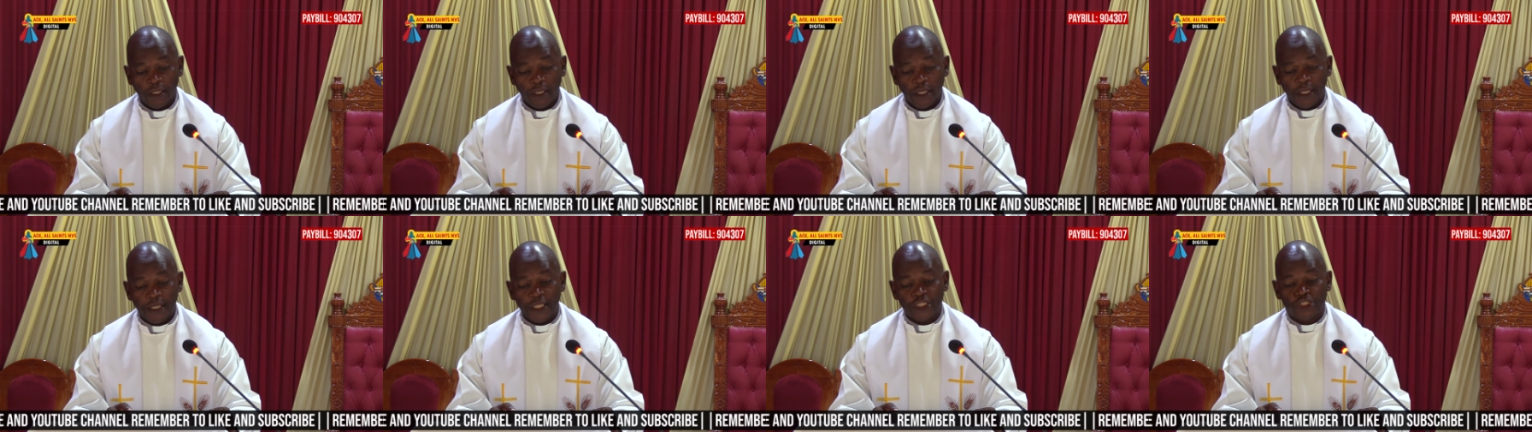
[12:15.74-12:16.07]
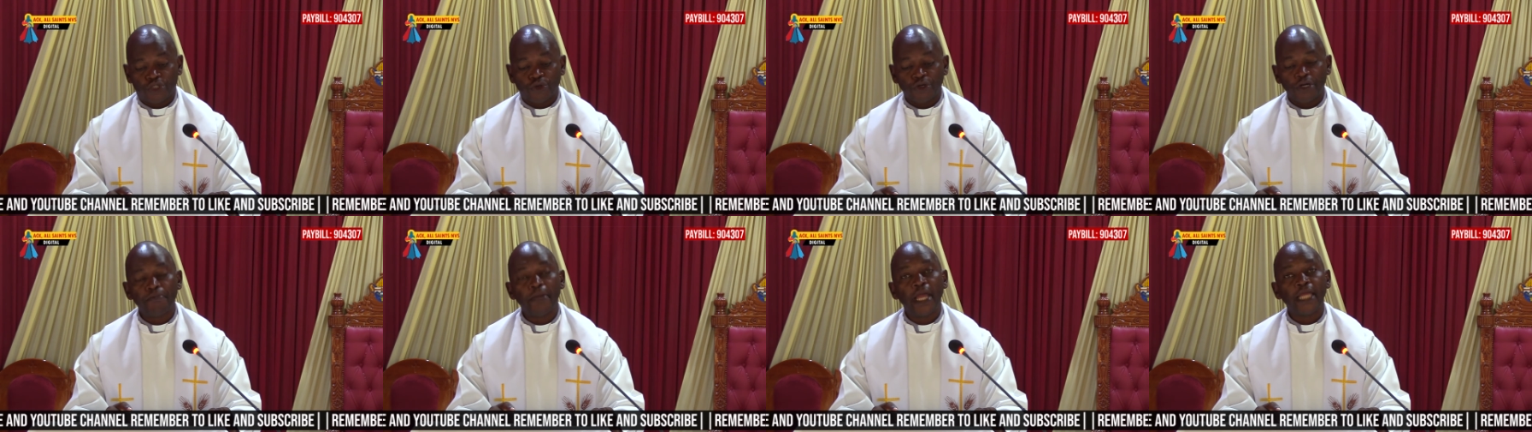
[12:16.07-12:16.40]
It is
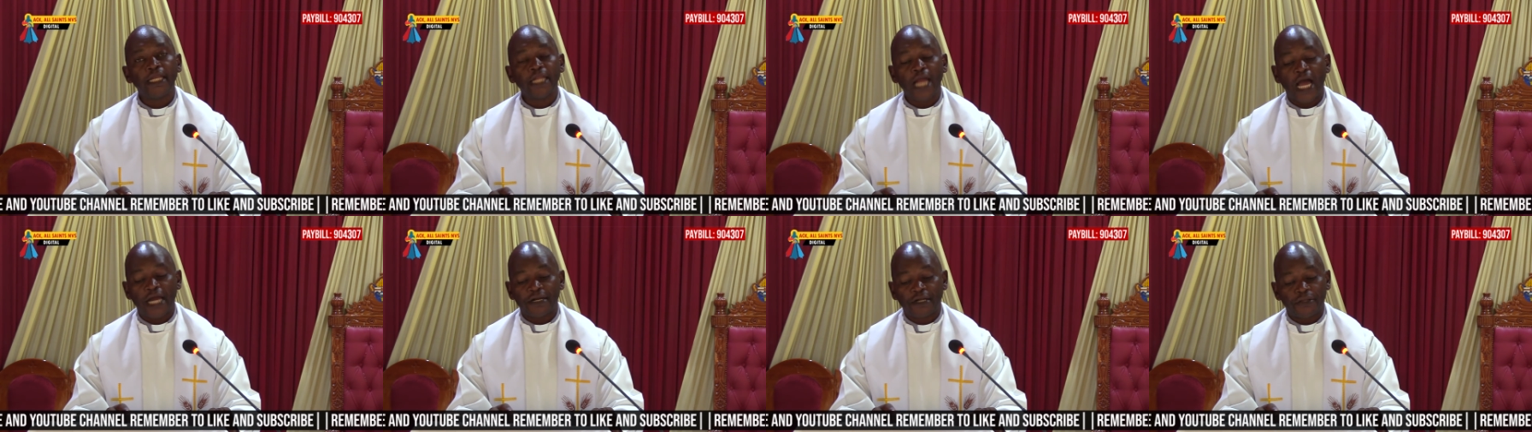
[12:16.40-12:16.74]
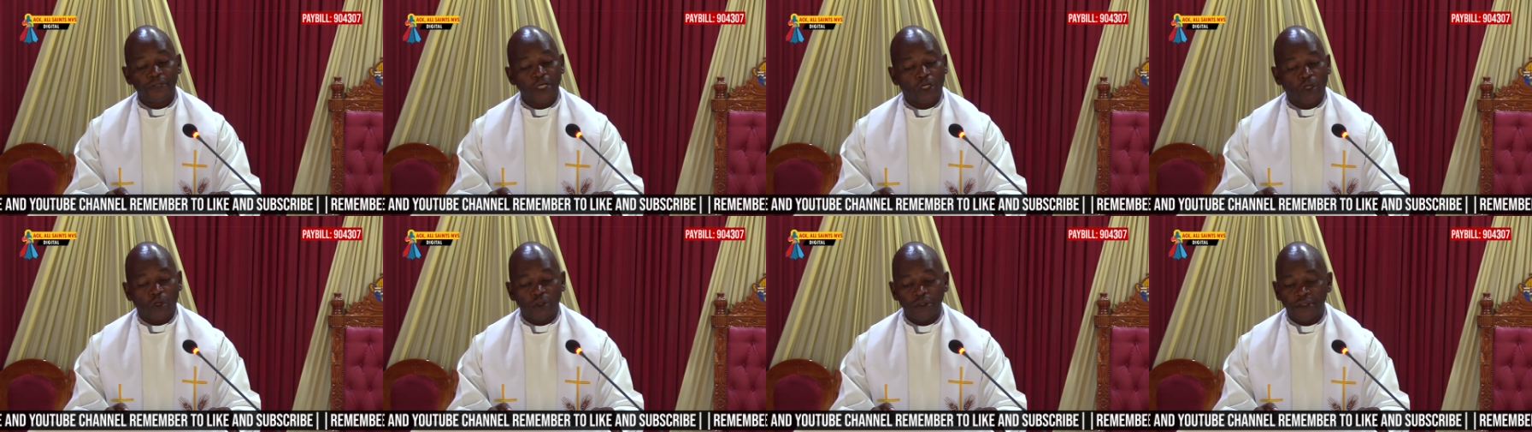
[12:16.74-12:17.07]
to remain under
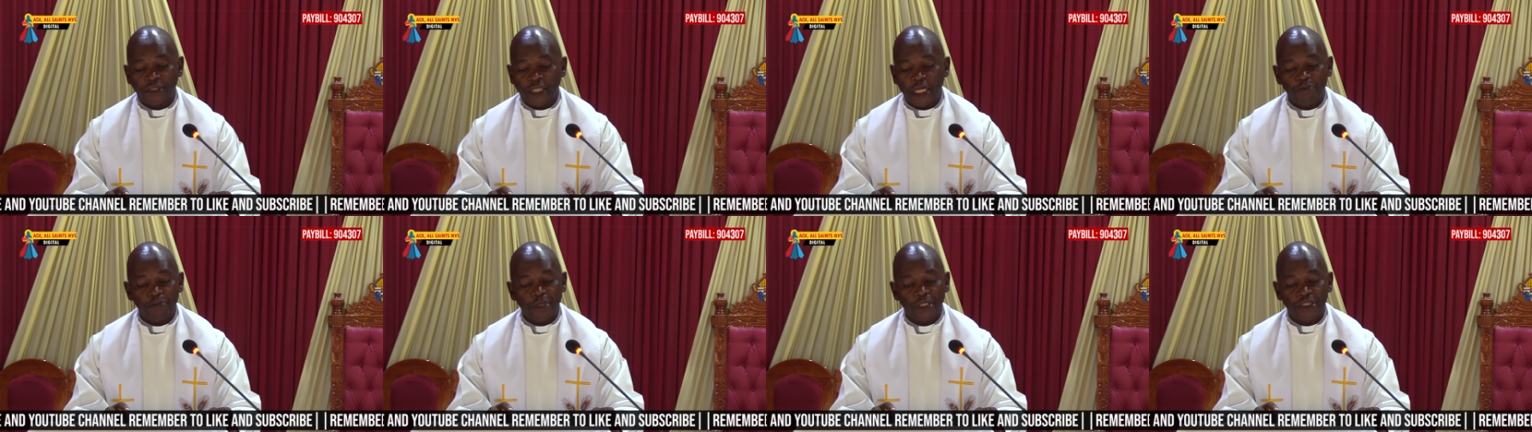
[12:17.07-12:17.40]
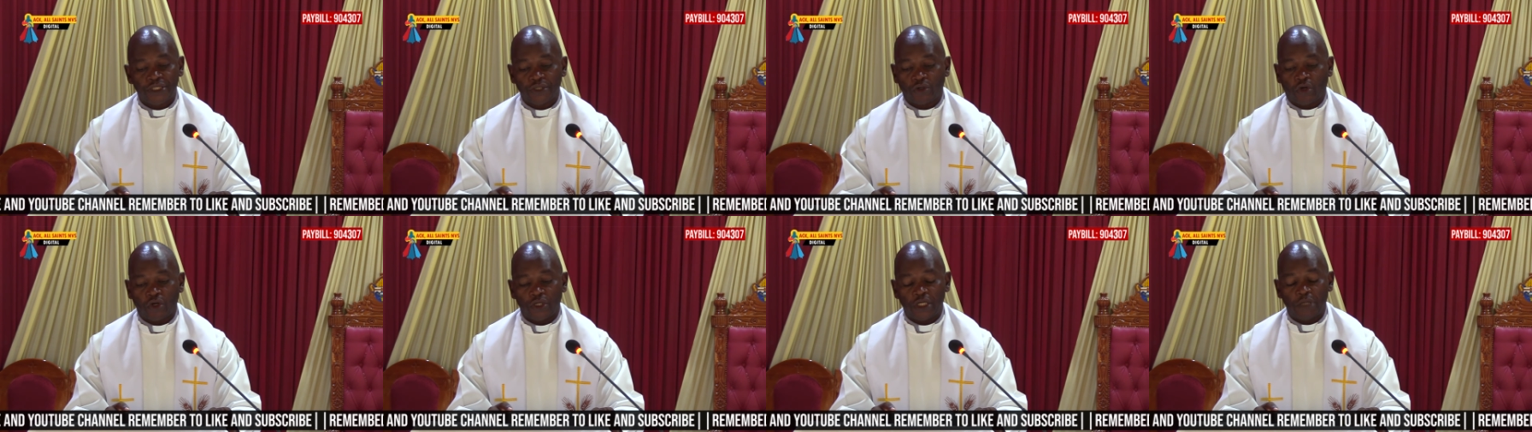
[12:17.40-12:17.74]
the
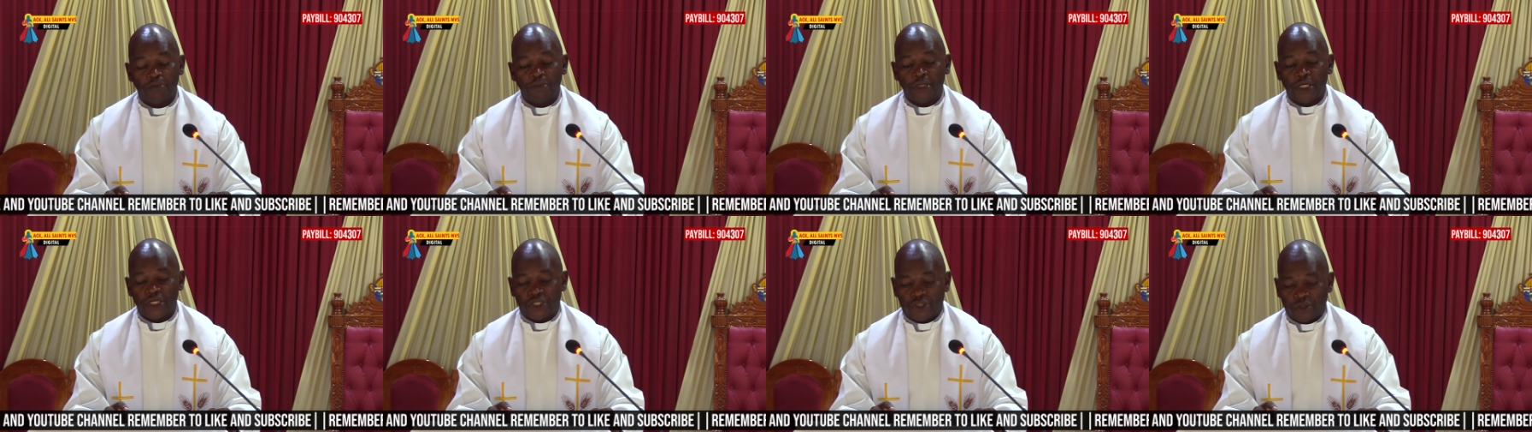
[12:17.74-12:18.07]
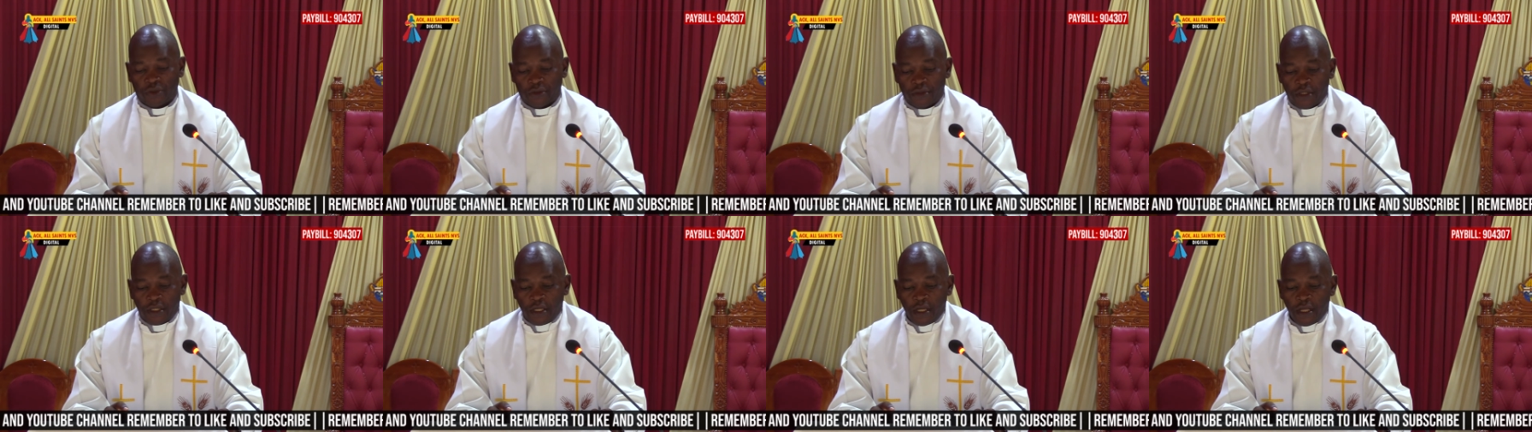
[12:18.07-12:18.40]

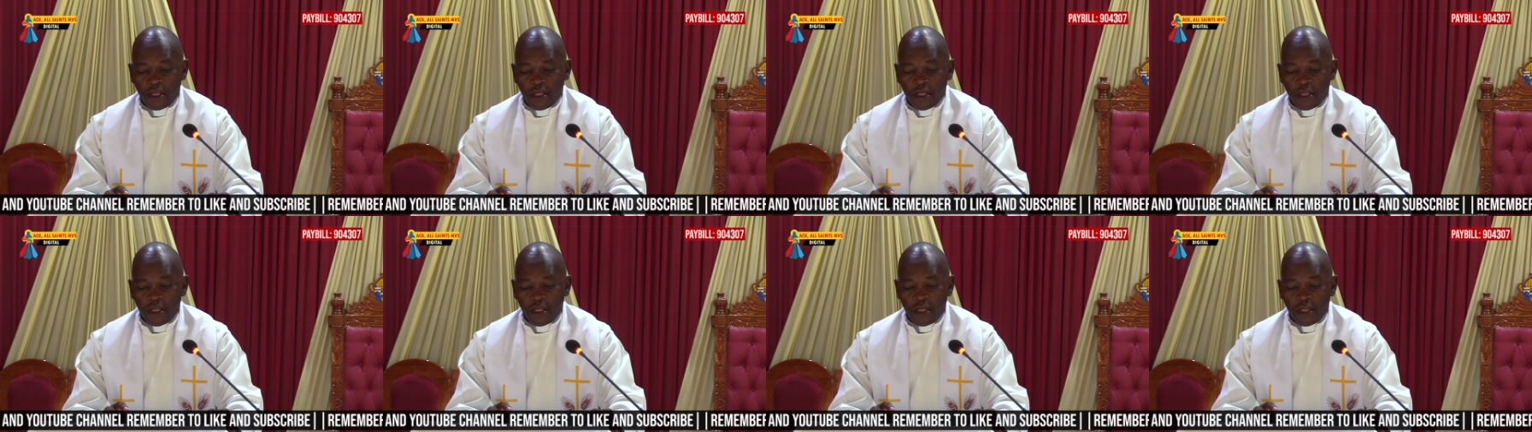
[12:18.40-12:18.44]
condemnation